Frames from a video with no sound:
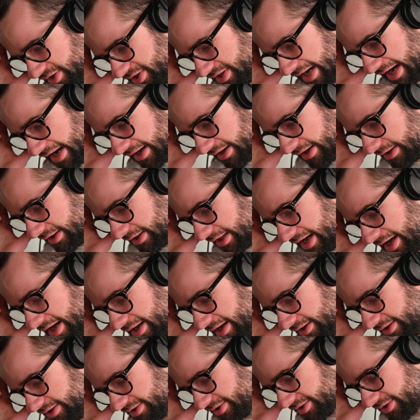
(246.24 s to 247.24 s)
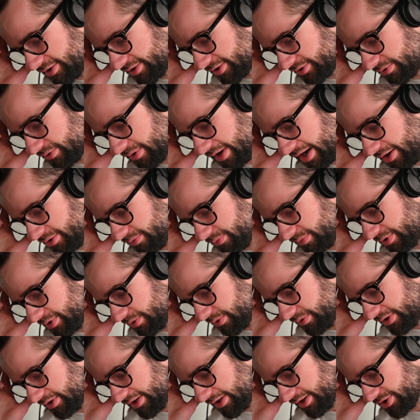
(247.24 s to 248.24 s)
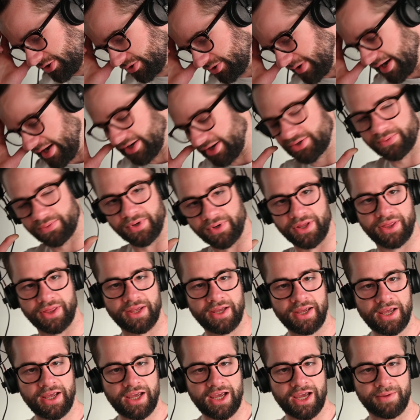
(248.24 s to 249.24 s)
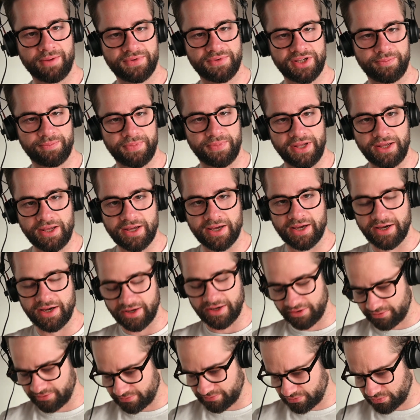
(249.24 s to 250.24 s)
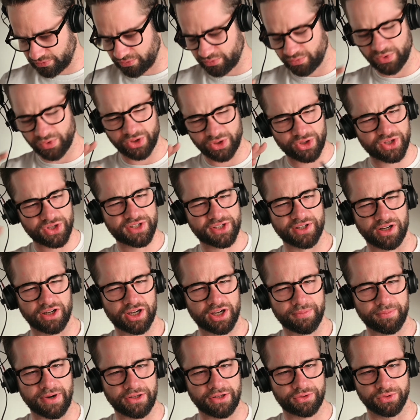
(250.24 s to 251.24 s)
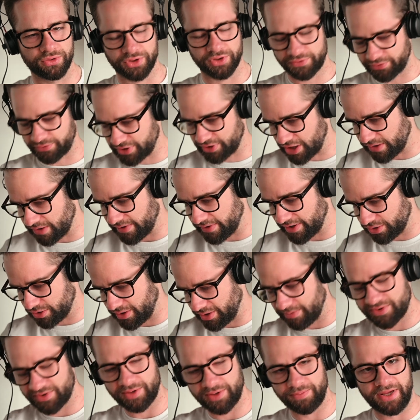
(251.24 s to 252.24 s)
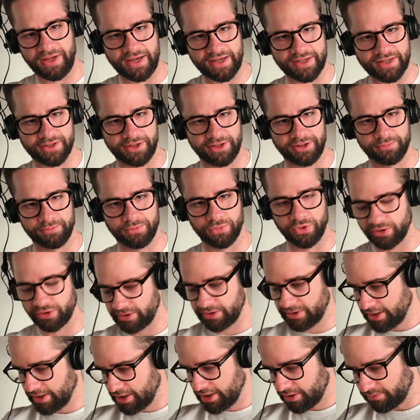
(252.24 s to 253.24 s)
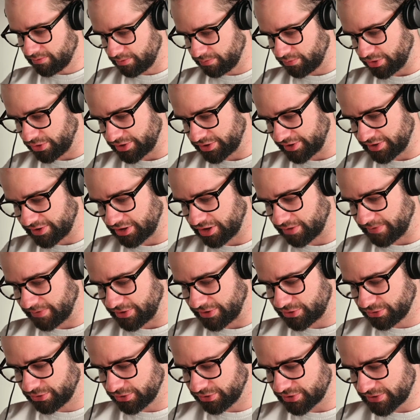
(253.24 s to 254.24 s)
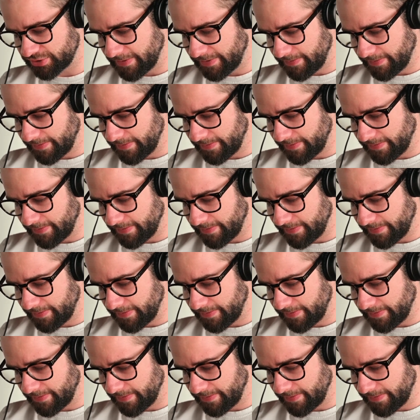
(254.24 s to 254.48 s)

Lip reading: chat client, right, will interact with MCP, and we'll just talk about tools for now. I know MCP has a little more. We'll mostly talk about tools.